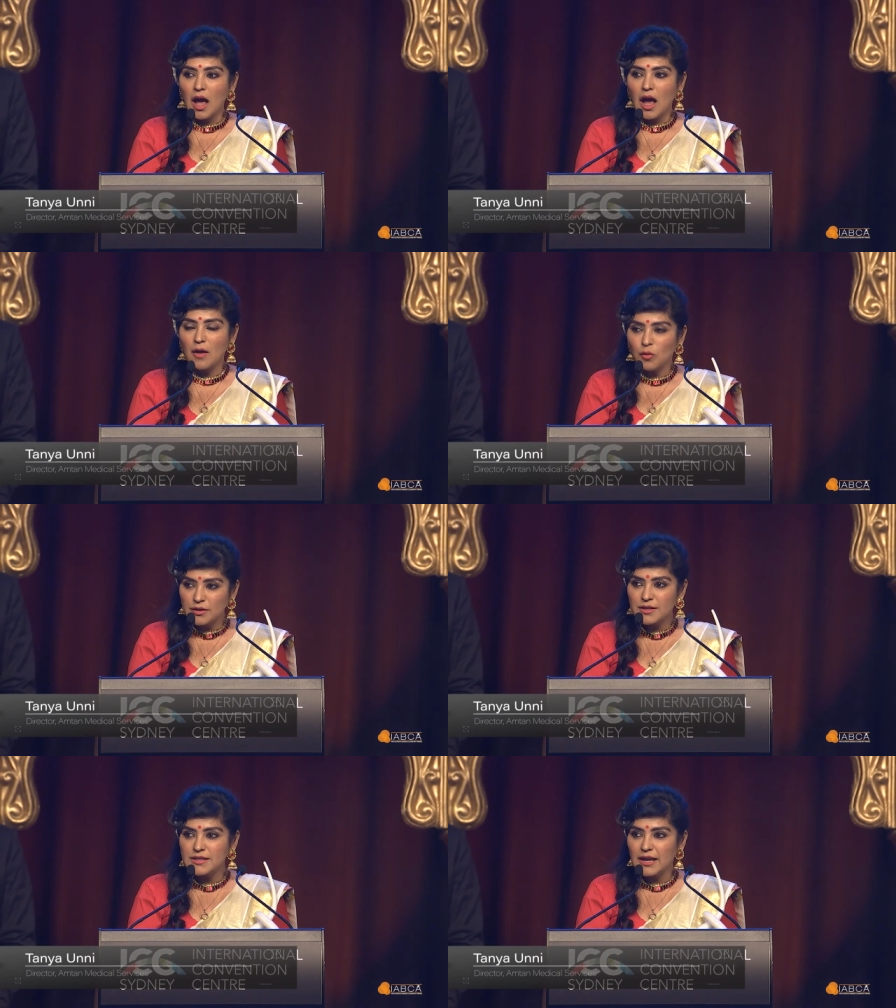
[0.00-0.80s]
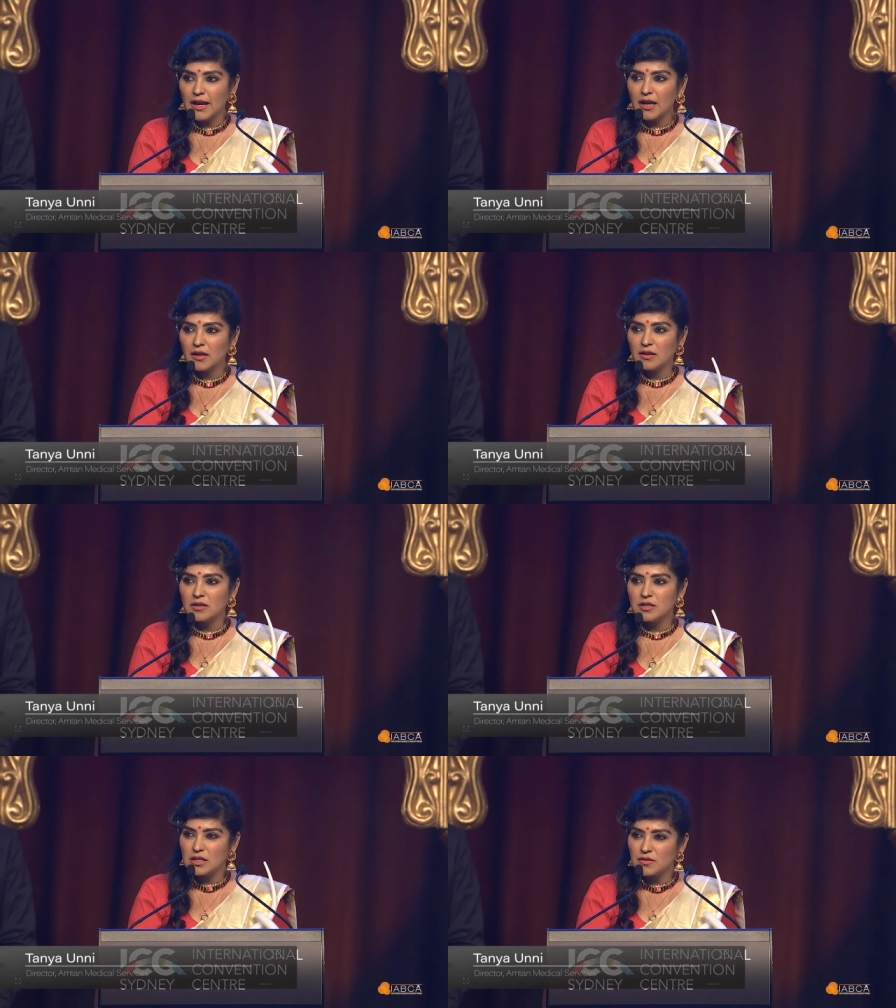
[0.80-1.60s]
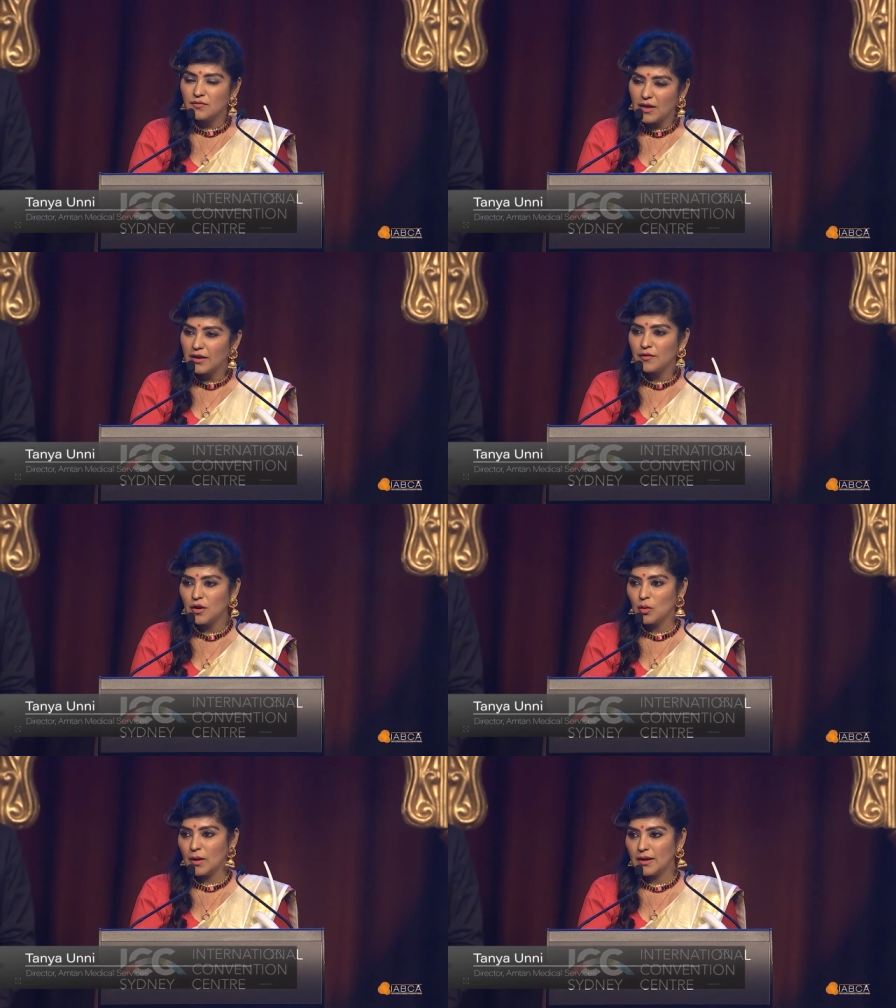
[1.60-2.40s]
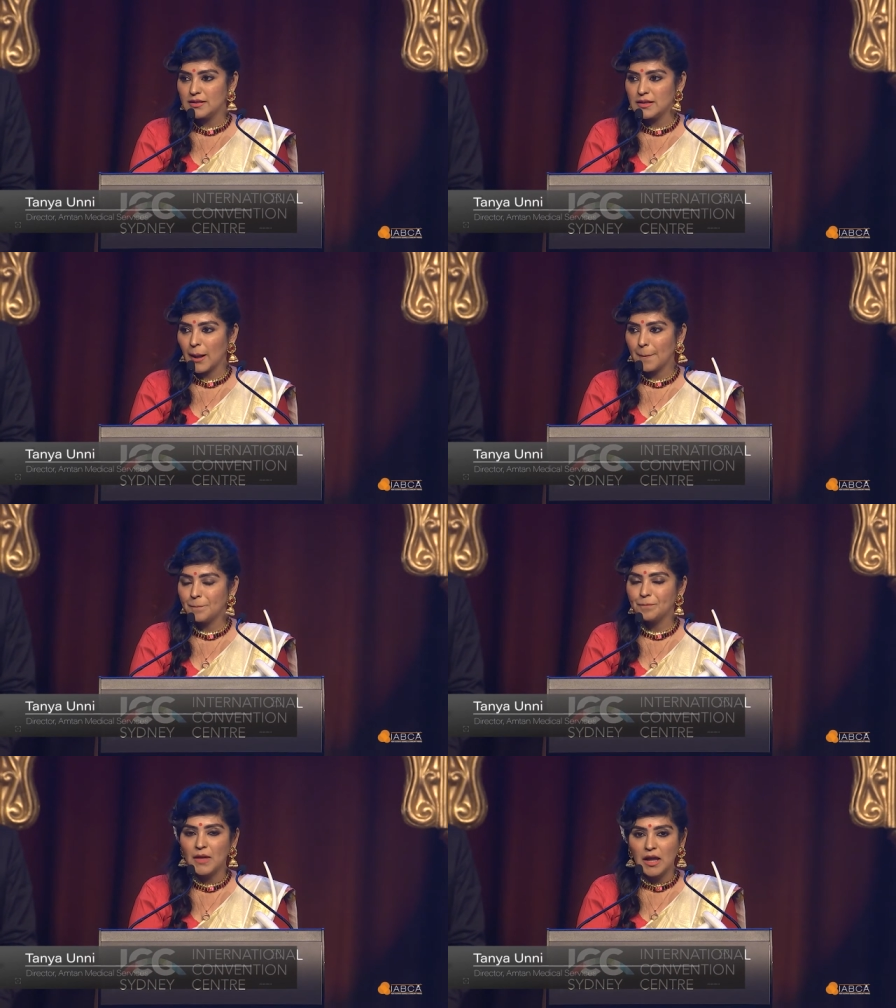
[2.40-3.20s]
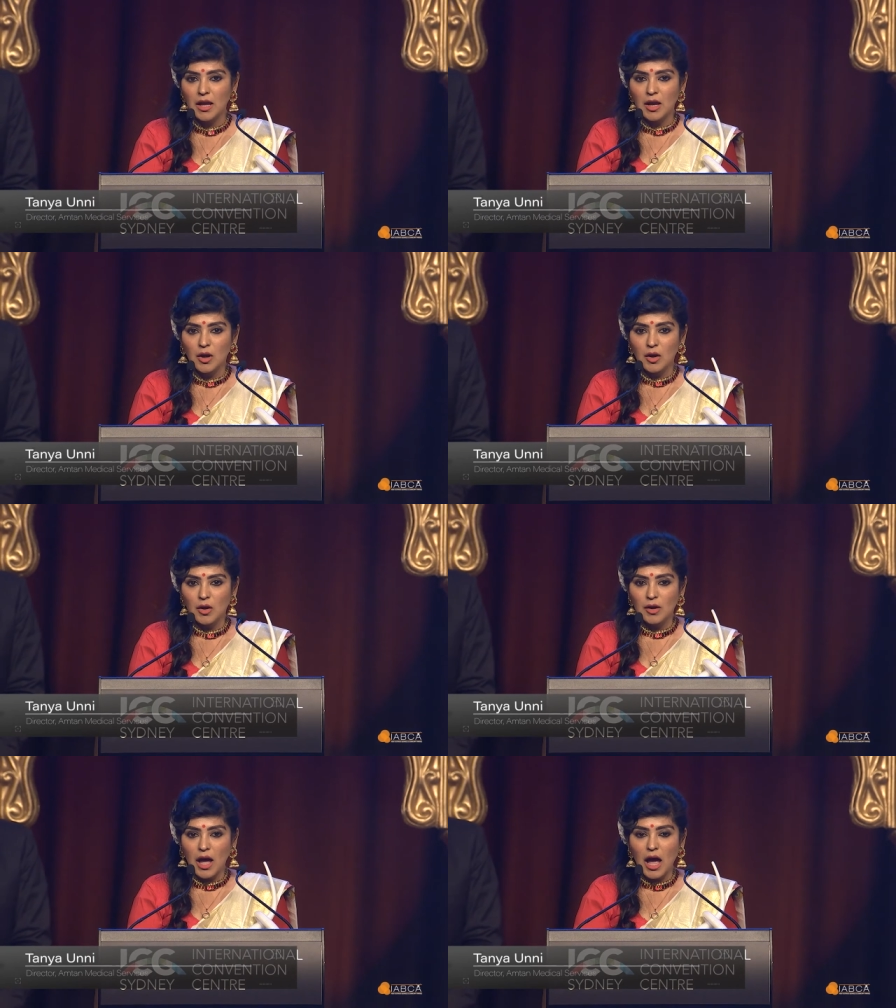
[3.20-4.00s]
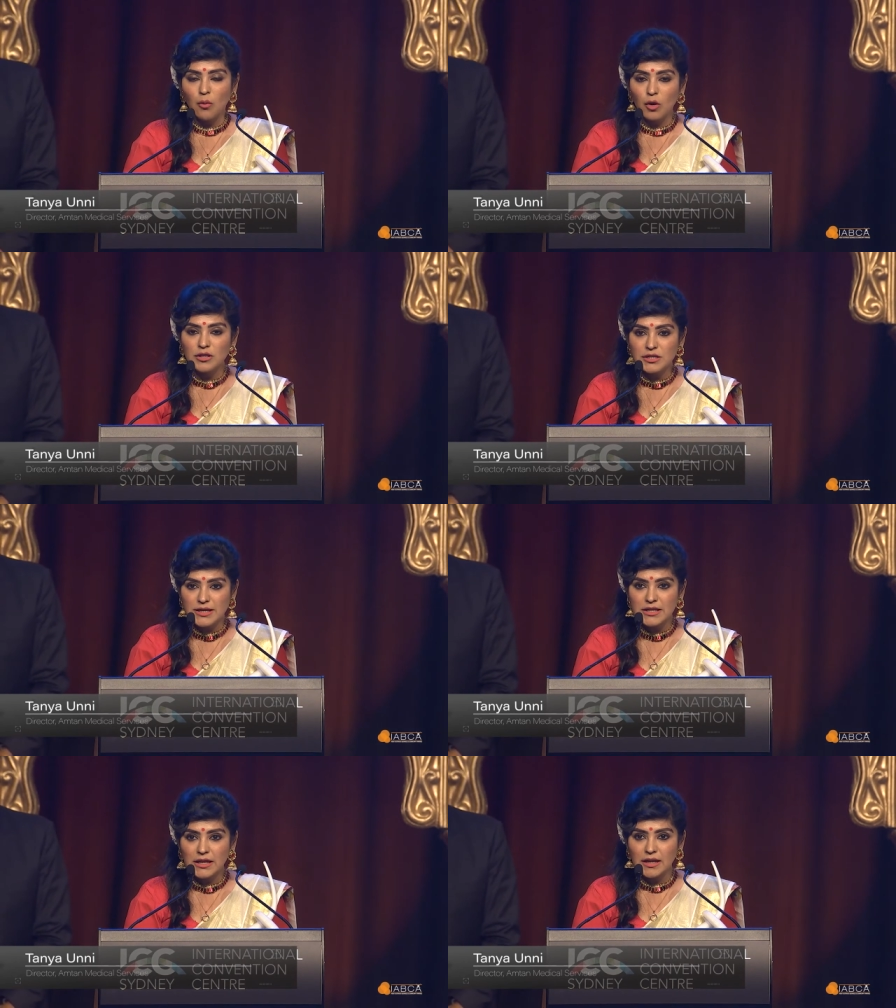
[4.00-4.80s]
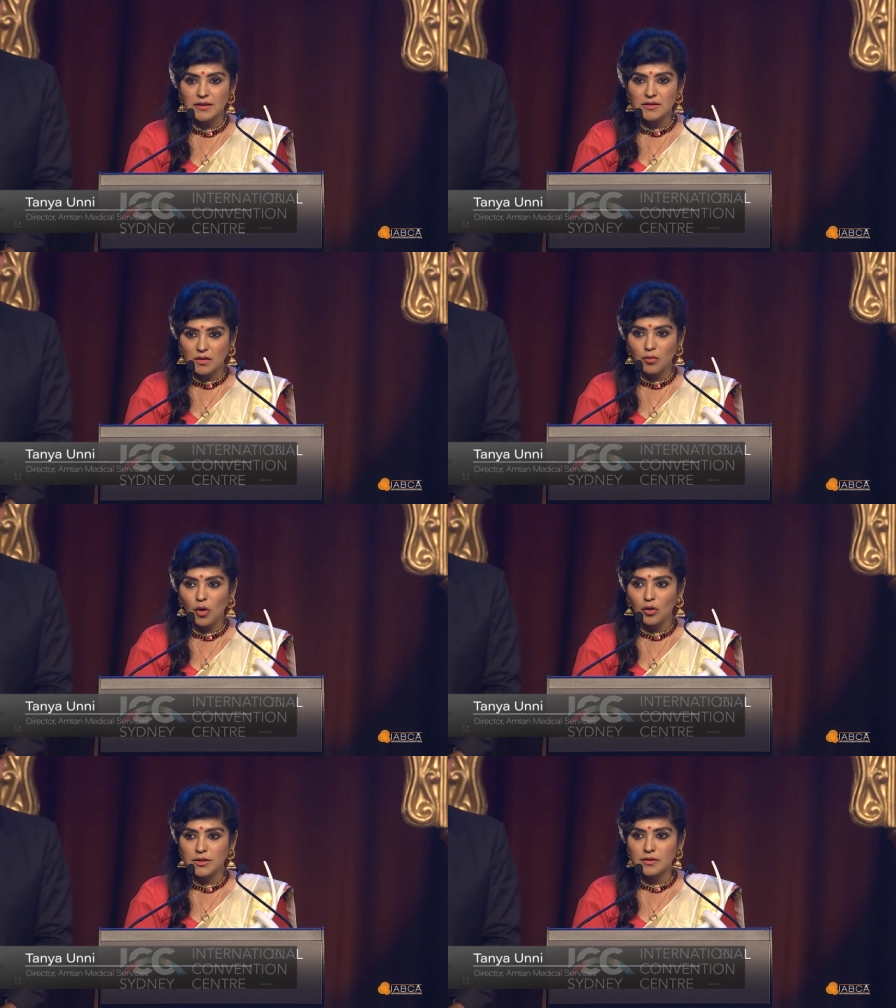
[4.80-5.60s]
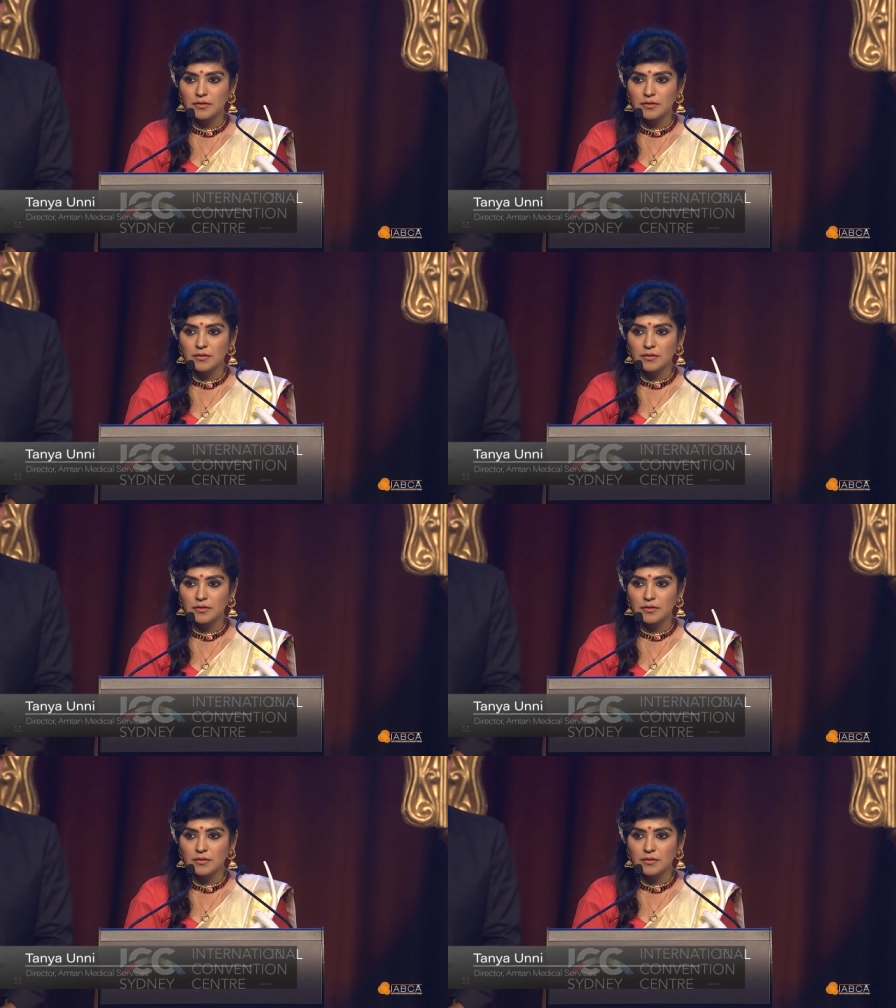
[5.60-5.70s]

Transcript: I want to say just very few words. I want to dedicate this award